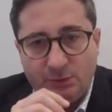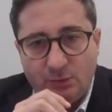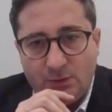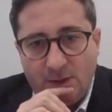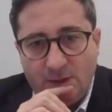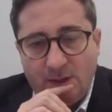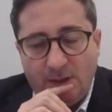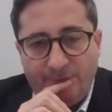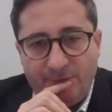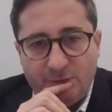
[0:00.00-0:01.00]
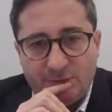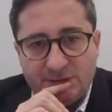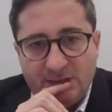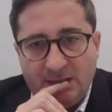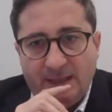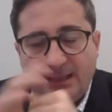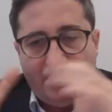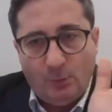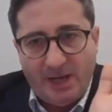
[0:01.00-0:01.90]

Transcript: 2 views. Again,